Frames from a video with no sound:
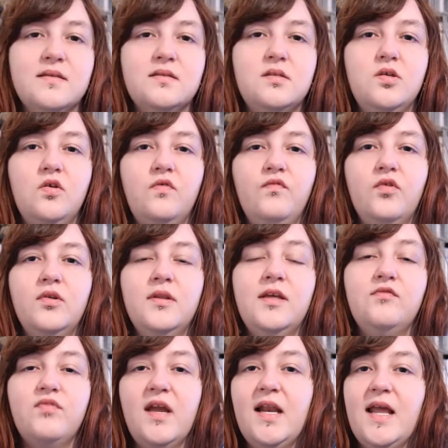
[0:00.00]
To run the
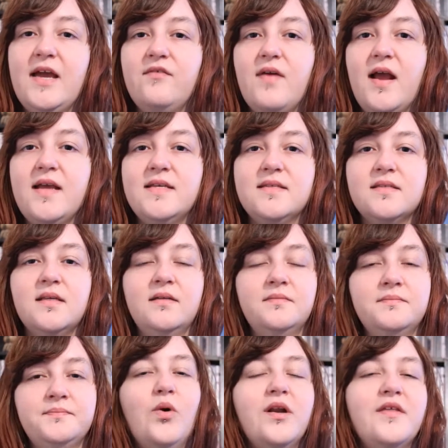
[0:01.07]
relay race.
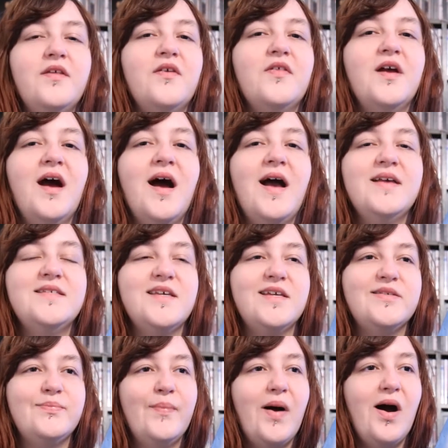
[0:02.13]
One of the other guys
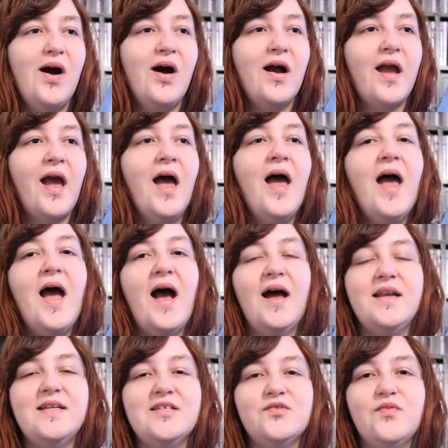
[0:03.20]
is Mark,
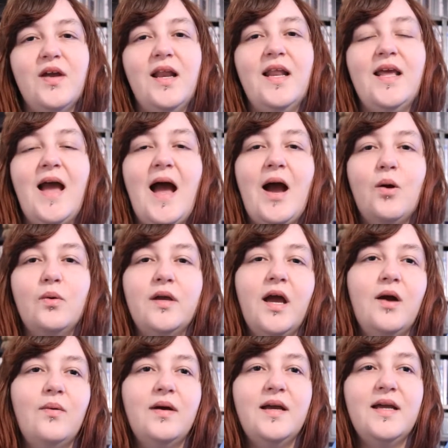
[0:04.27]
and is really
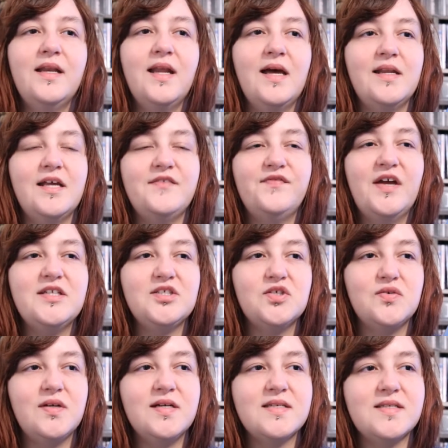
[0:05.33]
outgoing and
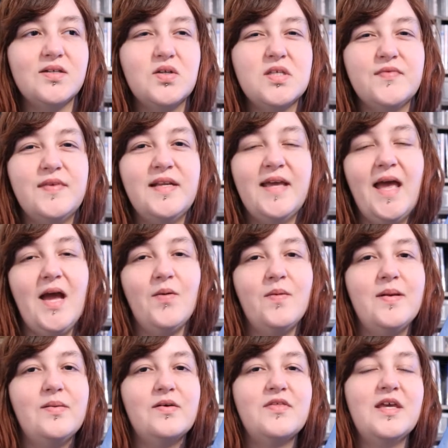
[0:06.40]
adventurous and doesn't really care what
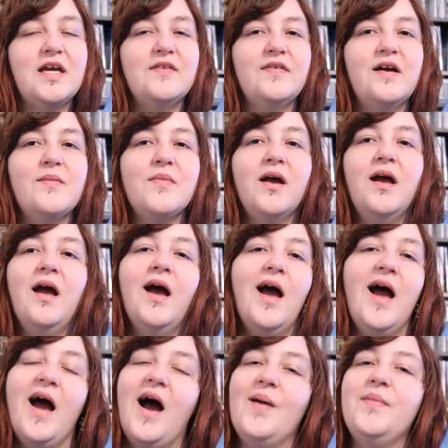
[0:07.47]
people think of him.
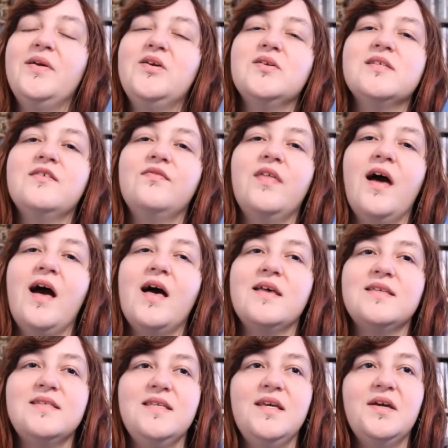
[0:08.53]
And because of that,
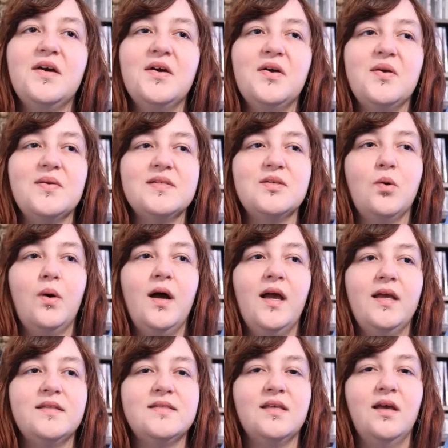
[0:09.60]
Tiga, who is
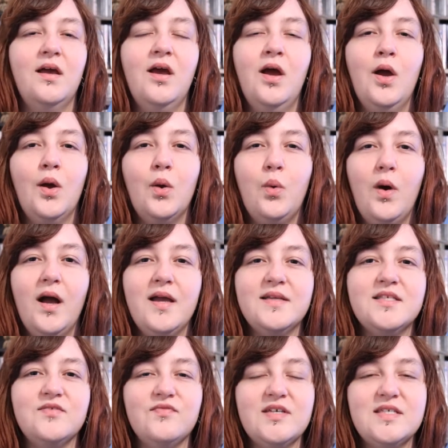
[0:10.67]
quite
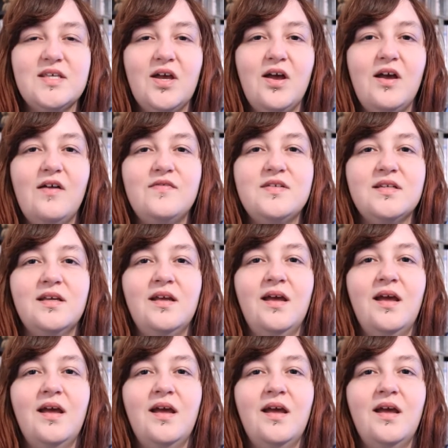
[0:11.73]
quiet and reserved,